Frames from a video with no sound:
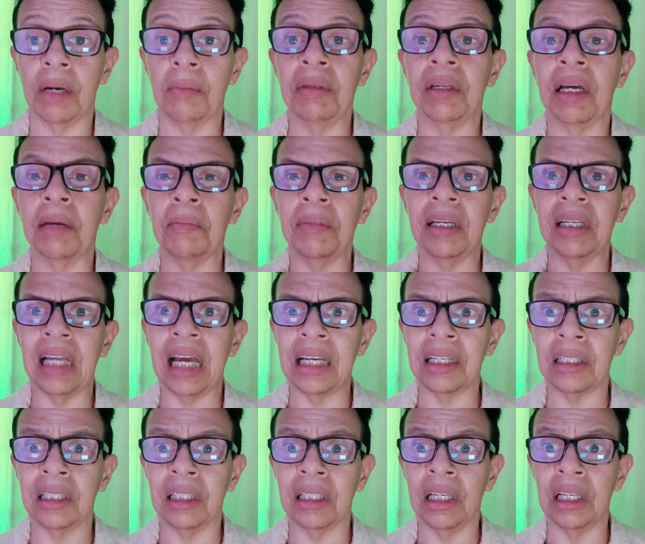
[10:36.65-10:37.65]
I mean,
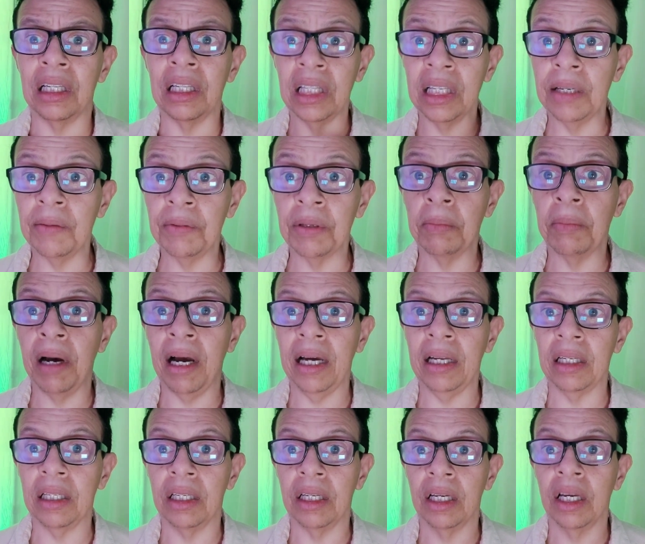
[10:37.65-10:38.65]
actually leave the
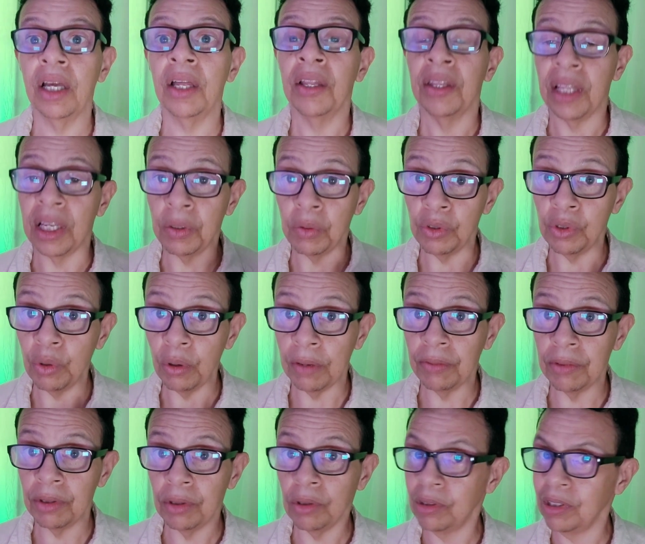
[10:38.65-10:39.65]
body. That's what you
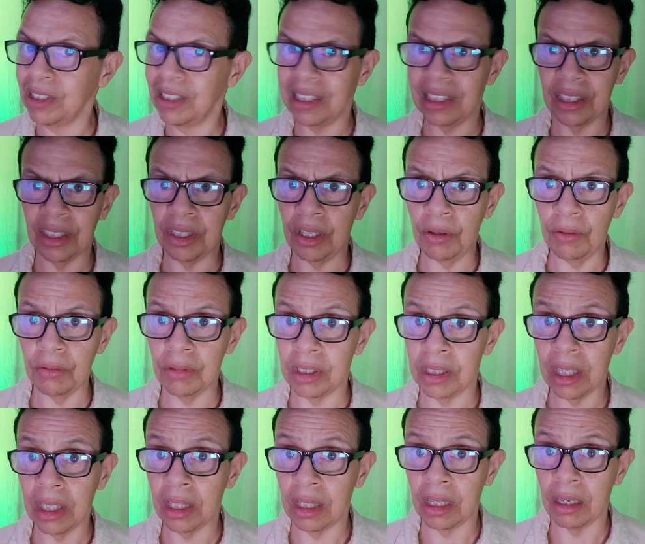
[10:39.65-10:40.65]
have to do. This is don't
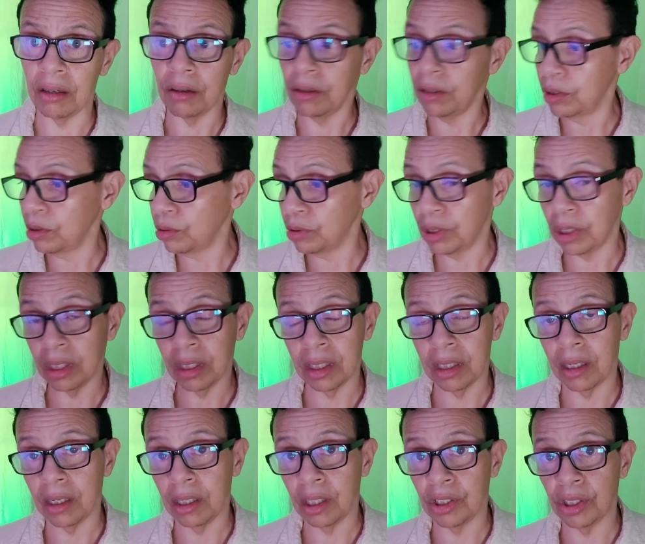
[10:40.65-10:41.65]
sit there or sit
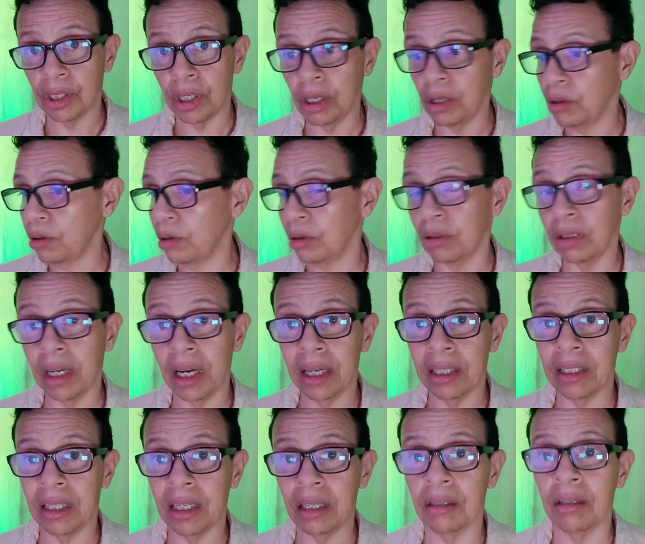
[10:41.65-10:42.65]
in a chair or
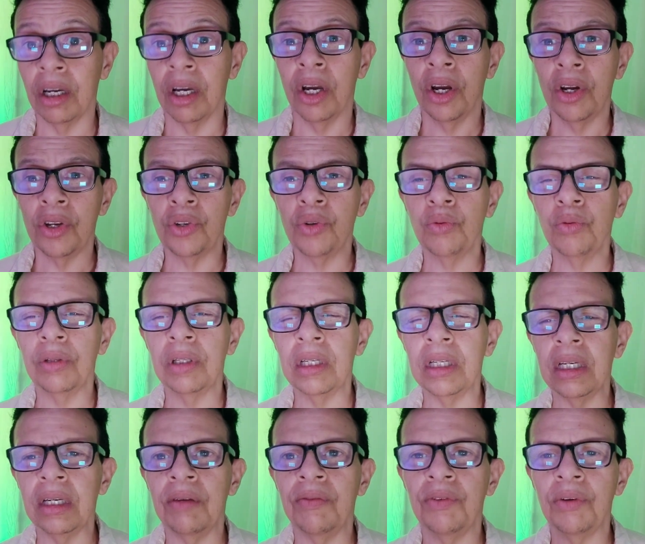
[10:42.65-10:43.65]
lie down. You
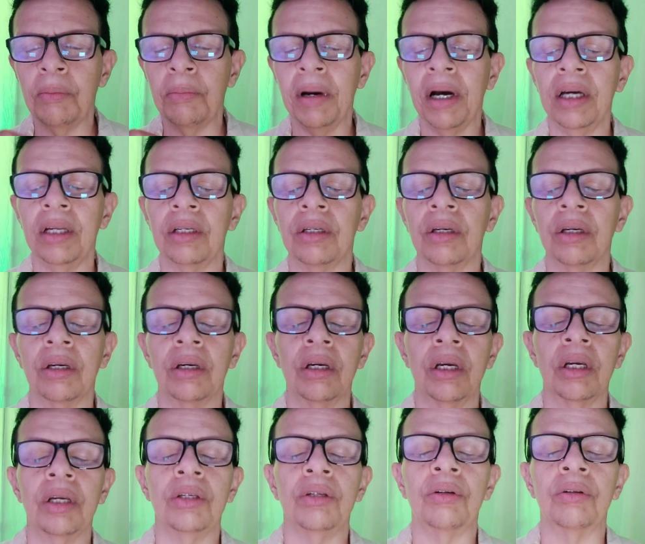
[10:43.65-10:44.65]
leave your body.
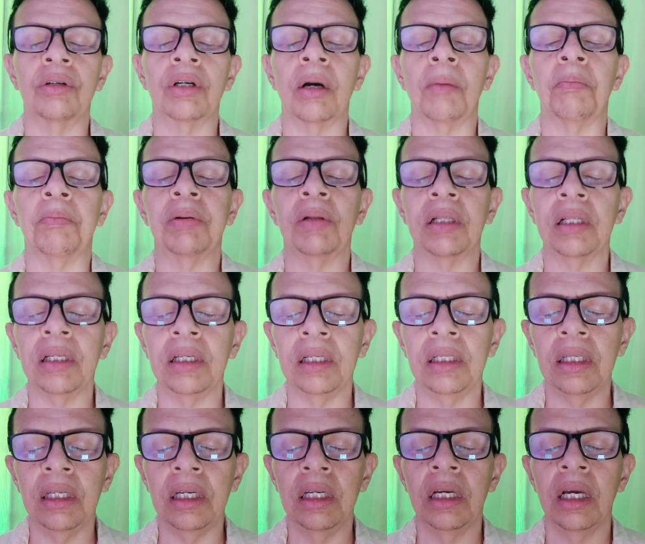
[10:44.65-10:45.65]
You
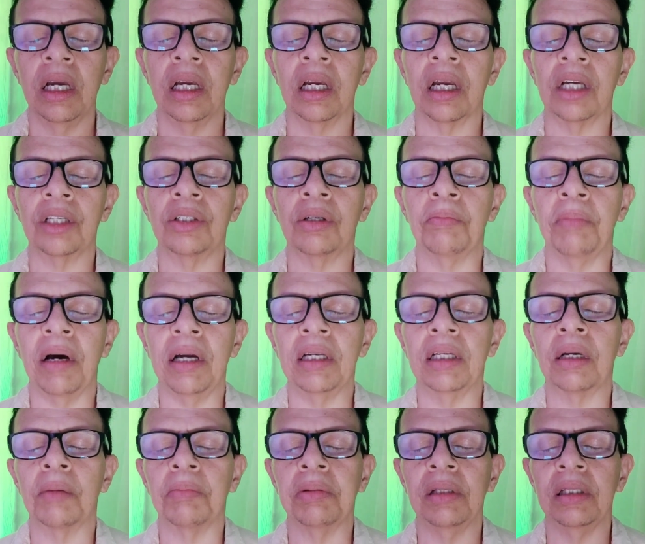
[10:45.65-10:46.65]
completely get your
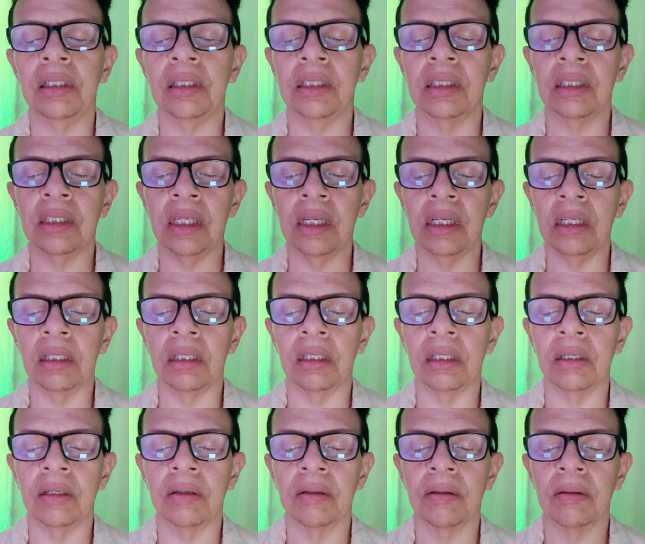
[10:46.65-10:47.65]
body completely still.